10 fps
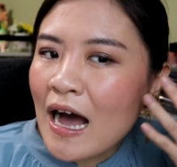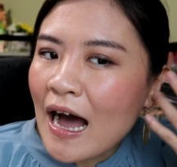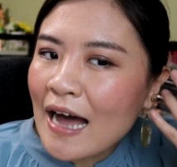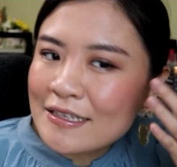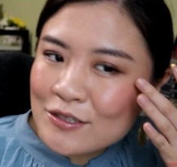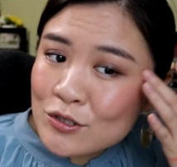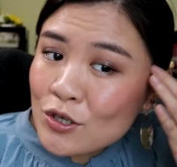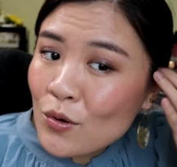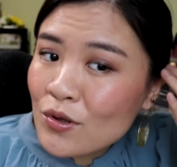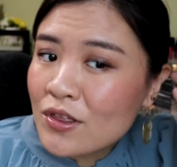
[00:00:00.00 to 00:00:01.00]
I
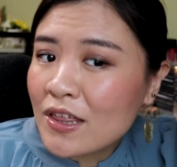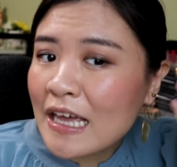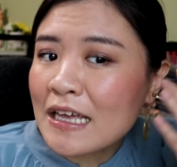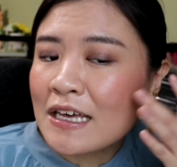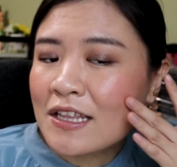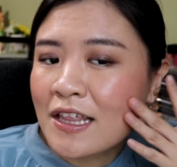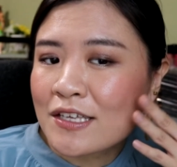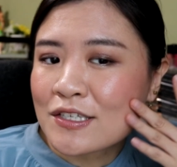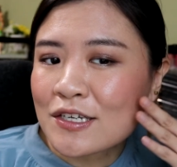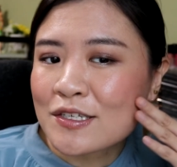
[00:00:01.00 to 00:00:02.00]
don't think
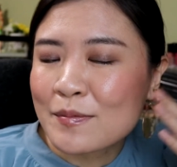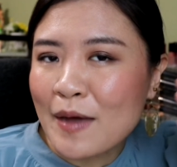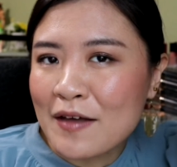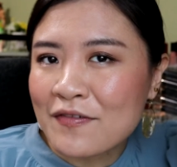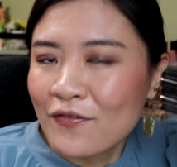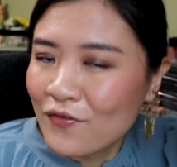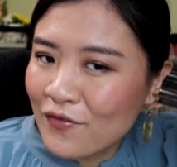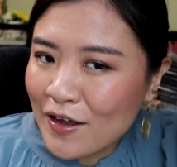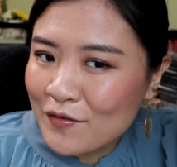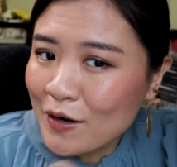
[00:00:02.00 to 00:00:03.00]
this is my
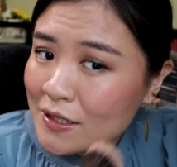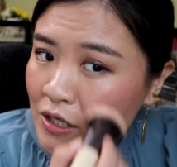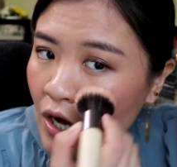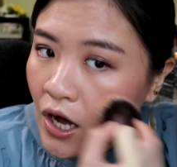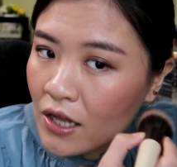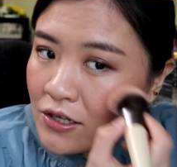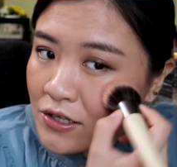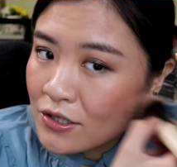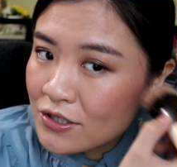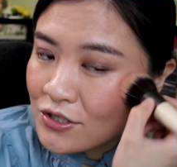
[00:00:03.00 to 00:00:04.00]
favorite
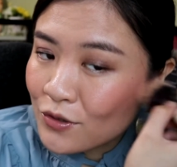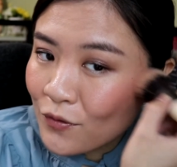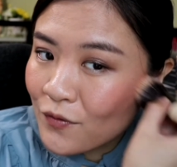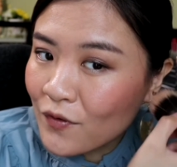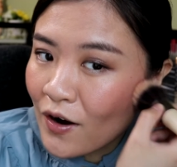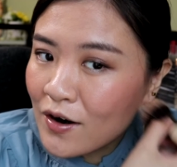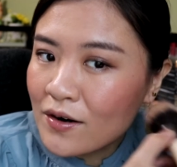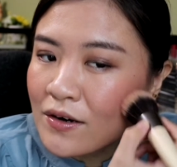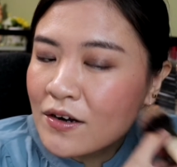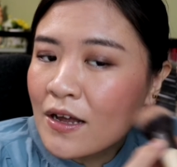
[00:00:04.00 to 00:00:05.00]
color so far.
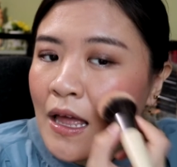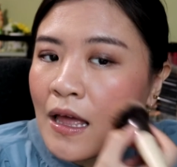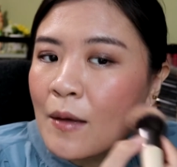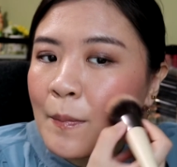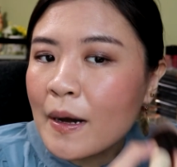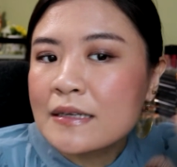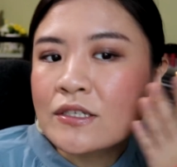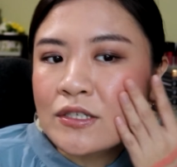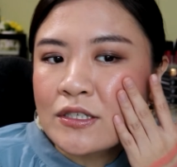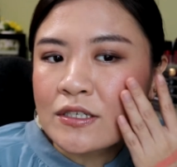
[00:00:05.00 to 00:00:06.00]

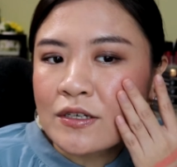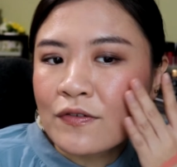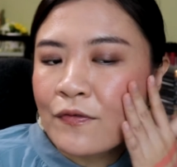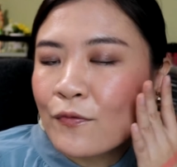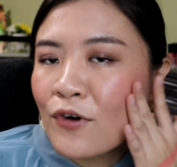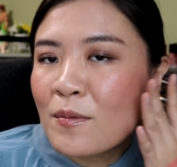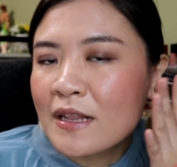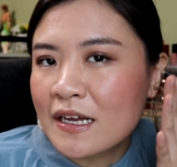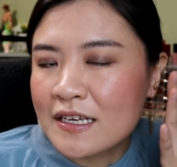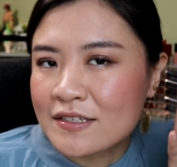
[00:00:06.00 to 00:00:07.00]
But the
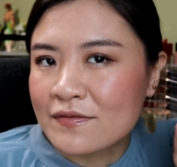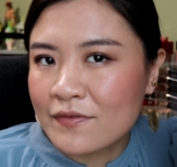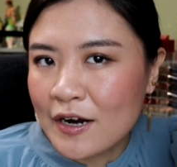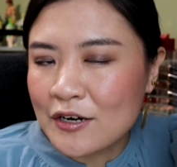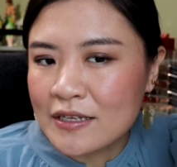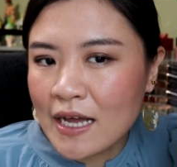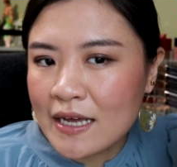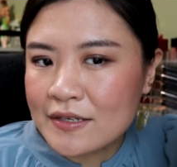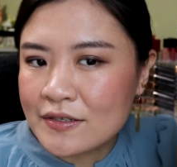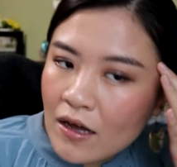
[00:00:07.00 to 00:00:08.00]
formula is very
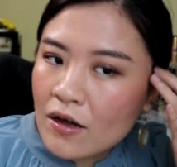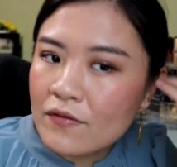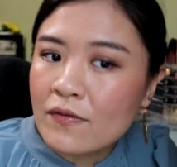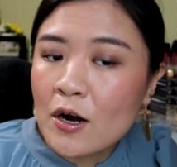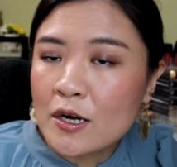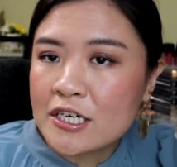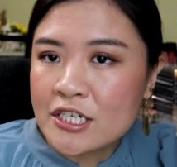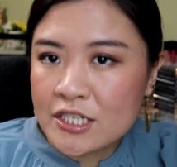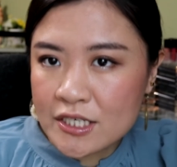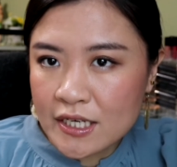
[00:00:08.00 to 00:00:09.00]
nice. A very
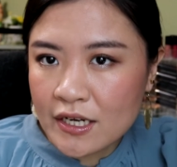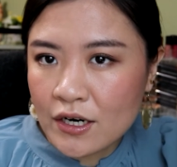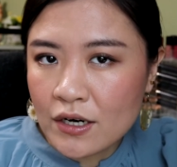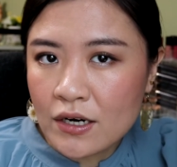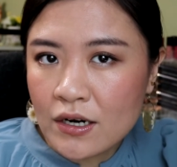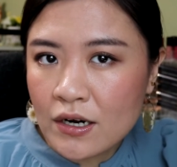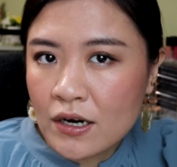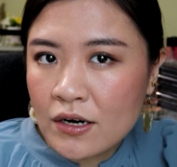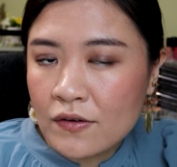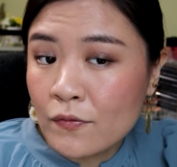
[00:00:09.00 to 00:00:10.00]
sheer
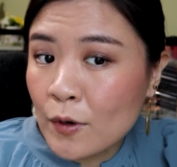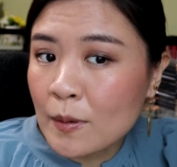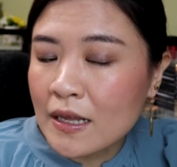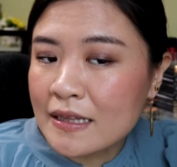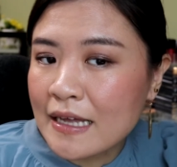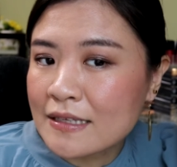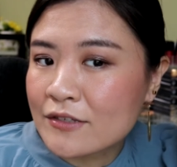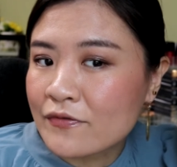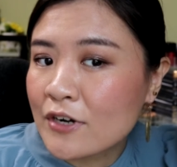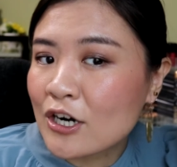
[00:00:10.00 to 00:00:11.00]
formula that's
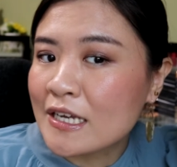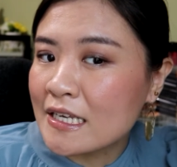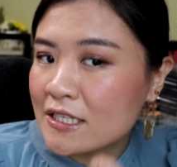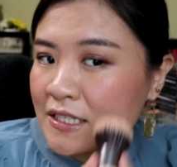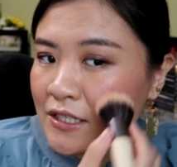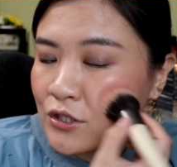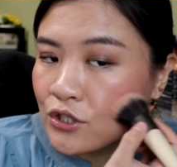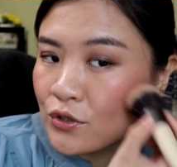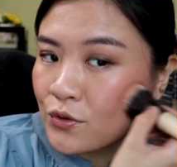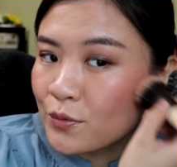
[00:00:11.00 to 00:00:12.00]
very easy
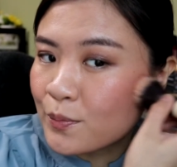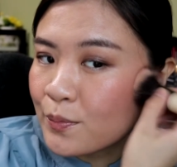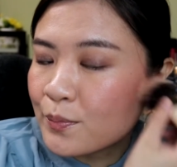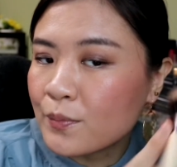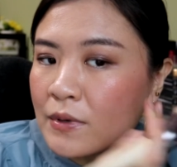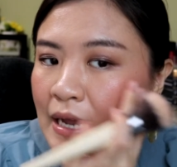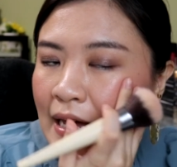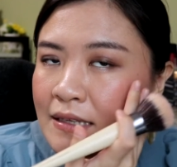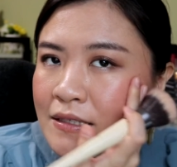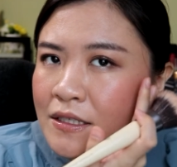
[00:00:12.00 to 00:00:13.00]
to
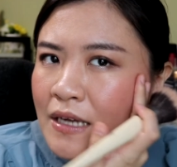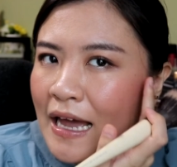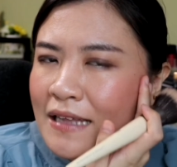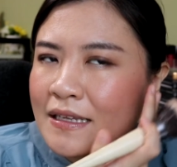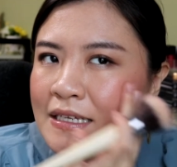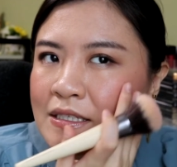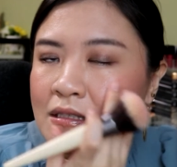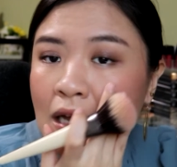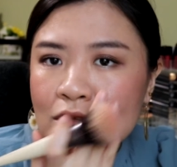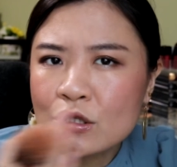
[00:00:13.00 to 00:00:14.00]
blend, and it's
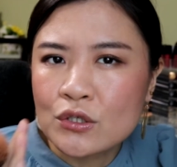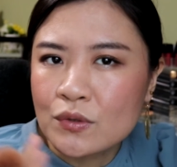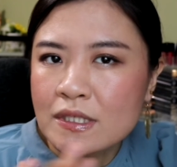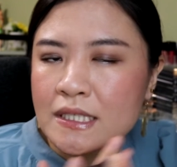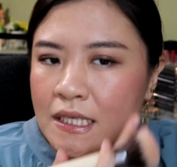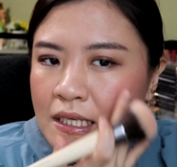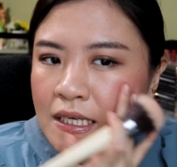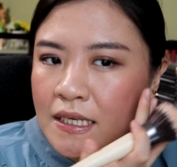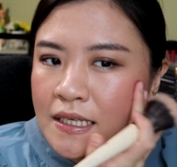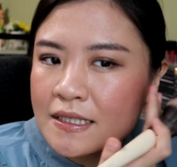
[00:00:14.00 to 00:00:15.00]
not too
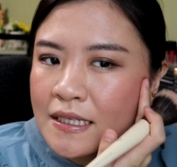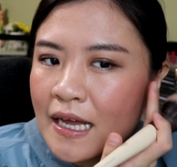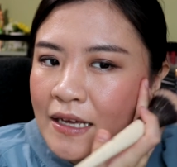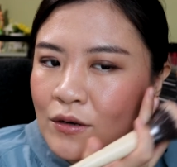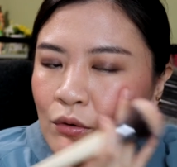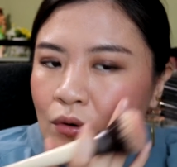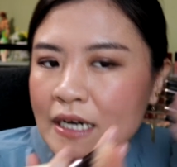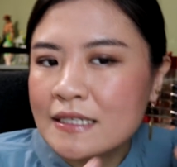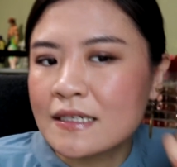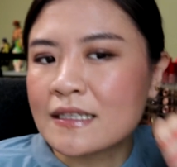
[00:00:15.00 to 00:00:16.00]
sticky. It's like
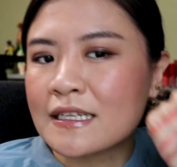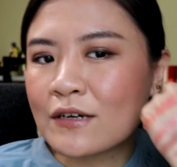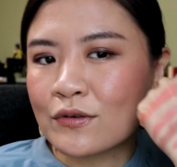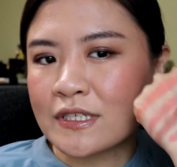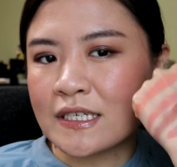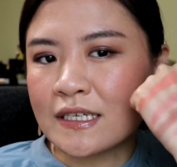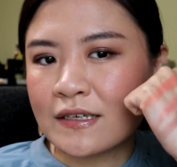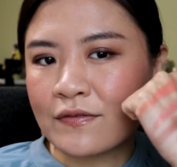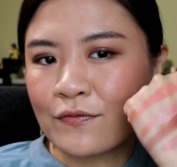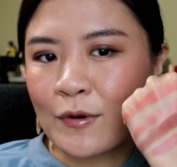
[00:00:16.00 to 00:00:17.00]
quite a
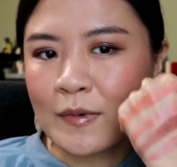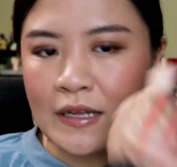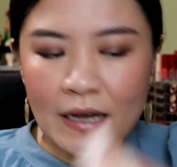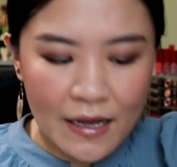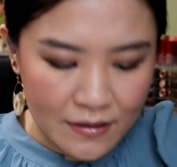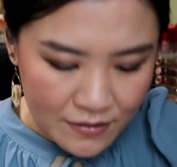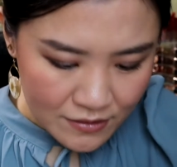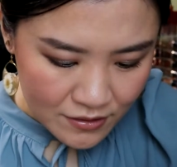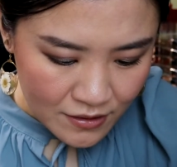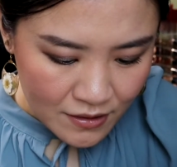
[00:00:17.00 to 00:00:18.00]
liquidy formula,
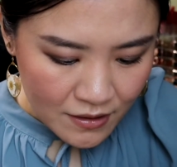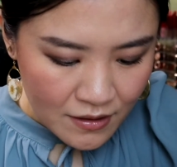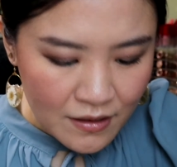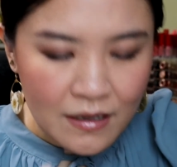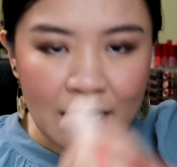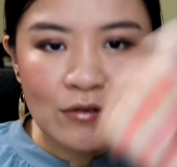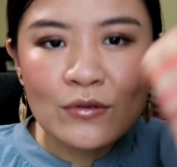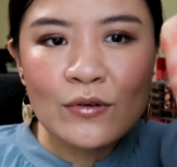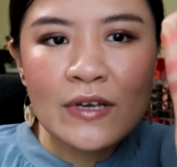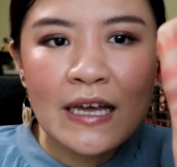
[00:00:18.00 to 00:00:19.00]
and I don't
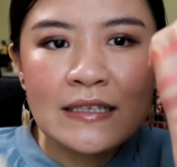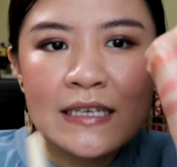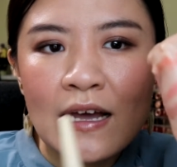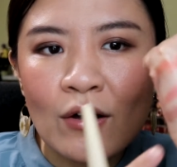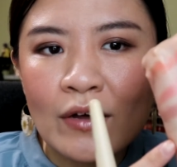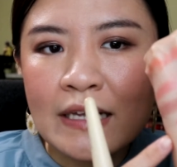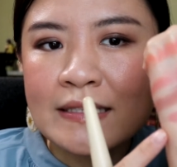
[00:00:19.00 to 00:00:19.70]
know, you can tell it